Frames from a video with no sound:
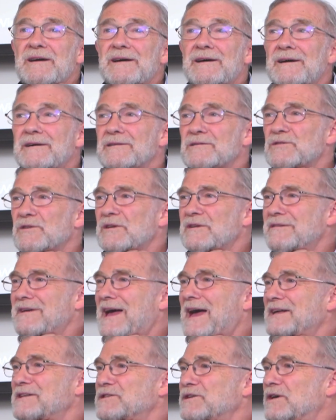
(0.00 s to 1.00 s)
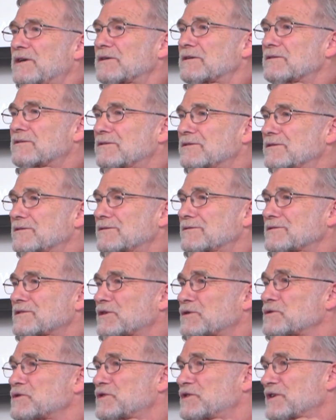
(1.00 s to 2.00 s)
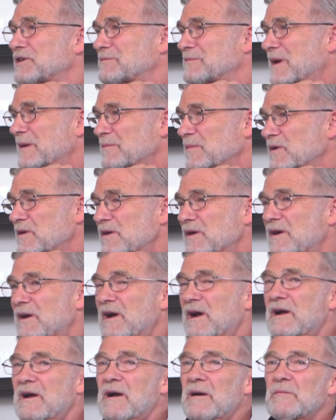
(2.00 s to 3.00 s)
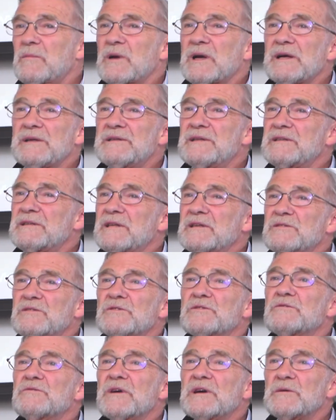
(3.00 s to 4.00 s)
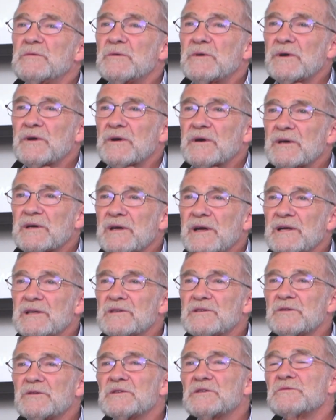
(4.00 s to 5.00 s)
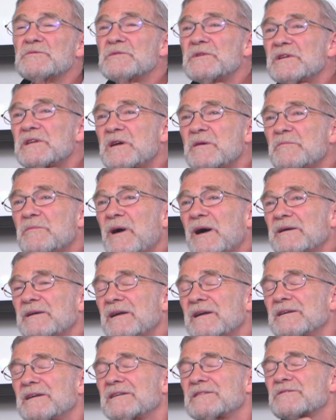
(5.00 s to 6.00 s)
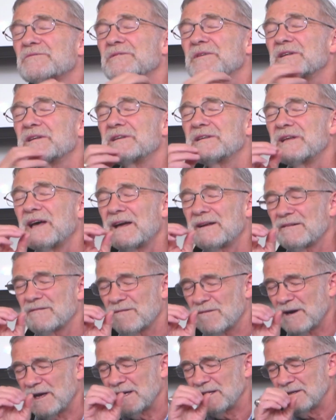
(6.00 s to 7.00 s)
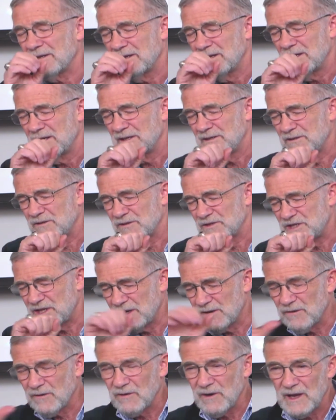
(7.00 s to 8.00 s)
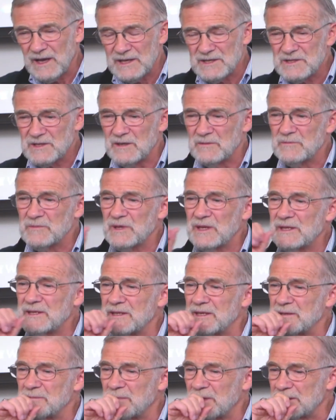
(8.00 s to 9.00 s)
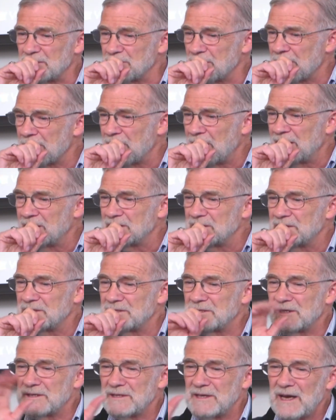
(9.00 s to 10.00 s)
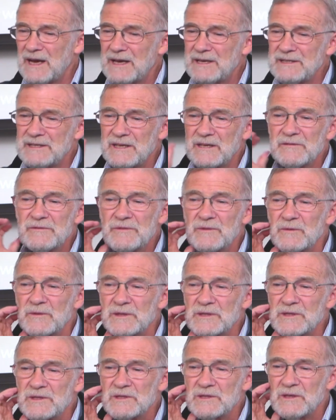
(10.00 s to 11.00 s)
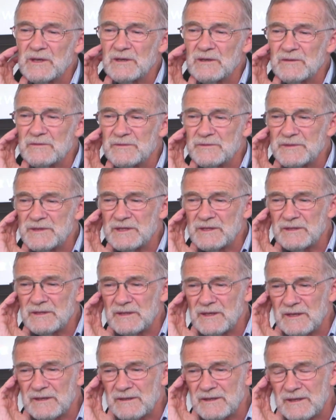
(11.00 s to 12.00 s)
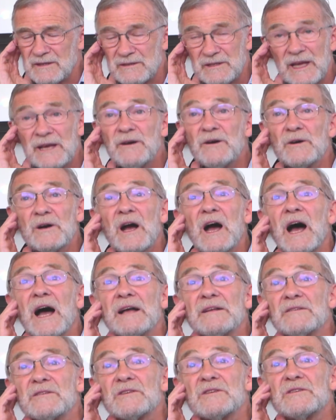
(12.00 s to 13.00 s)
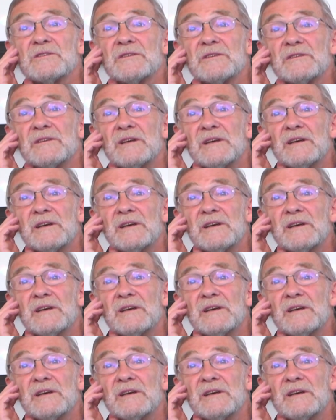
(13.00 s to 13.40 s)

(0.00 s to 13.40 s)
uh, sort of adjunct or associate member, but I think they do great work. And so it's really, it's really not right to generalize completely, but to deny the influence of the neocons,